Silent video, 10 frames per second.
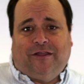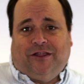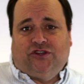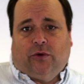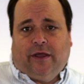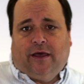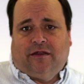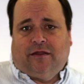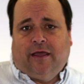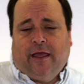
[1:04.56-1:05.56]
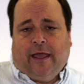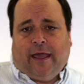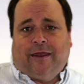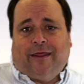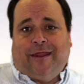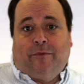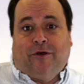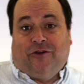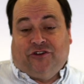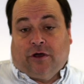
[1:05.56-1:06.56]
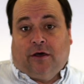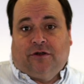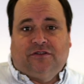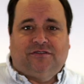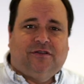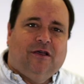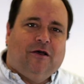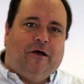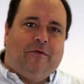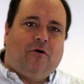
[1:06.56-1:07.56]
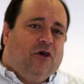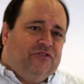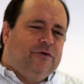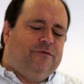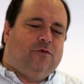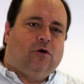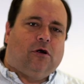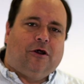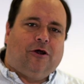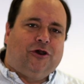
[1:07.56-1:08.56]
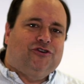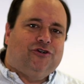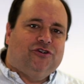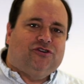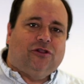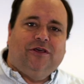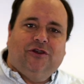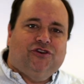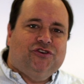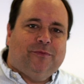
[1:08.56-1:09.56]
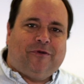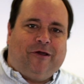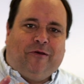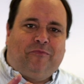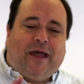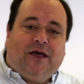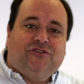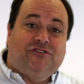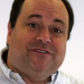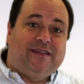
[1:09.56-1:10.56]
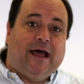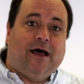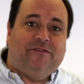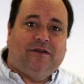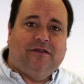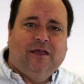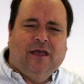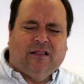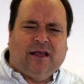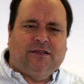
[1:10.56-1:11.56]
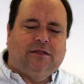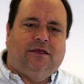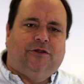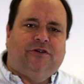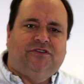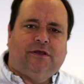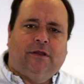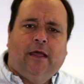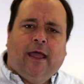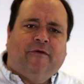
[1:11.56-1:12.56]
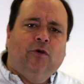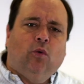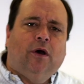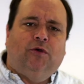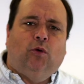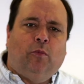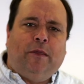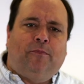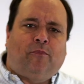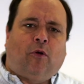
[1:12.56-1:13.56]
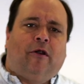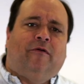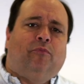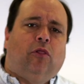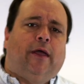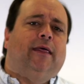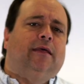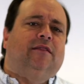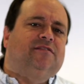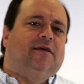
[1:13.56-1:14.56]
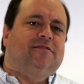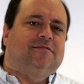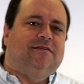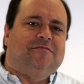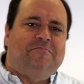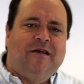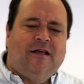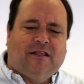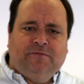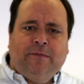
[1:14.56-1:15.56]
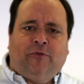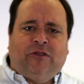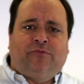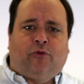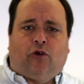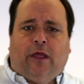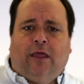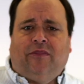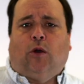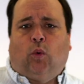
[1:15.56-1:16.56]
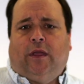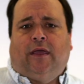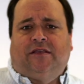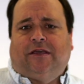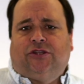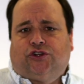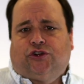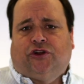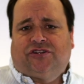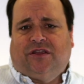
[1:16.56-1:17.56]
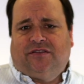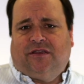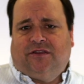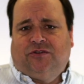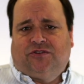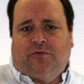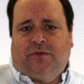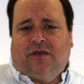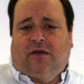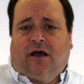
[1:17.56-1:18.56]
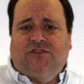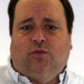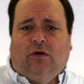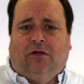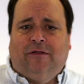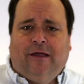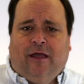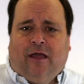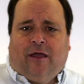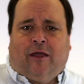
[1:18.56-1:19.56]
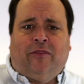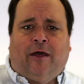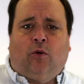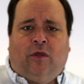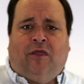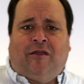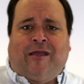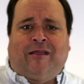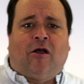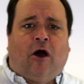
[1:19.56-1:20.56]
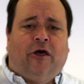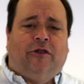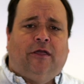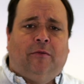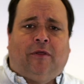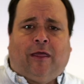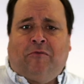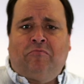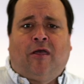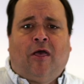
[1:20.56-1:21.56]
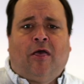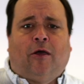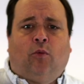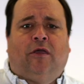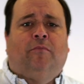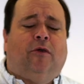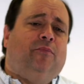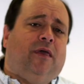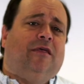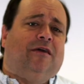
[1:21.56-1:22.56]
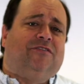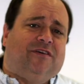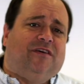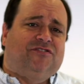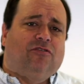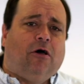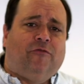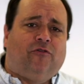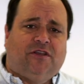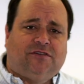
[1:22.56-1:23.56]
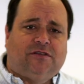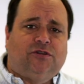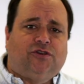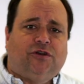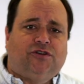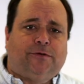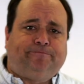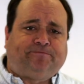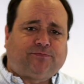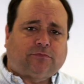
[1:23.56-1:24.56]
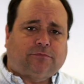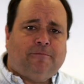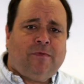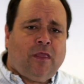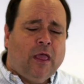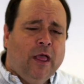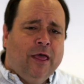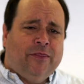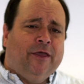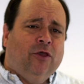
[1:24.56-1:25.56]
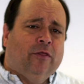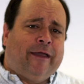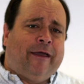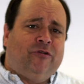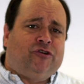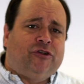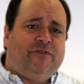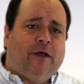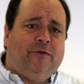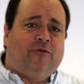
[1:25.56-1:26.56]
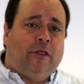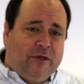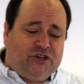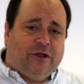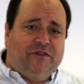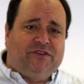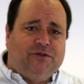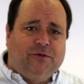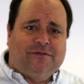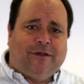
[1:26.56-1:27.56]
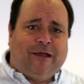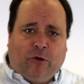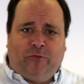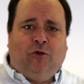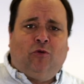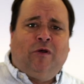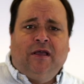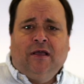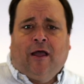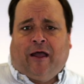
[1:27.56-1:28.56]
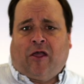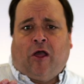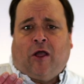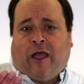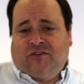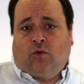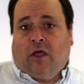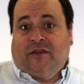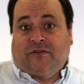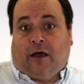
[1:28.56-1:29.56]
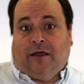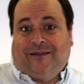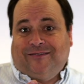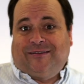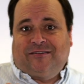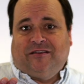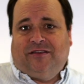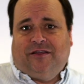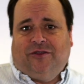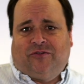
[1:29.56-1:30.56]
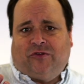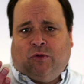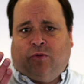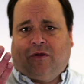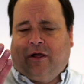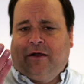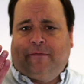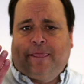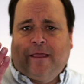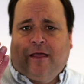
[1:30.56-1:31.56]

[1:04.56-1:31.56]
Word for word: and, and Joanne and Hannah and Emma, their daughters, um, also for our, our church leadership, uh, pastors, staff, and elected leaders, and everyone who will be part of planning this next season. Let's be praying that we as a church continue to be in God's will and that we can honor him and that we can be obedient to his call for us as a church. Thank you, Lake Avenue Church family, for letting me share this news. And I hope you, uh, uh, as well as I, can just continue to uh,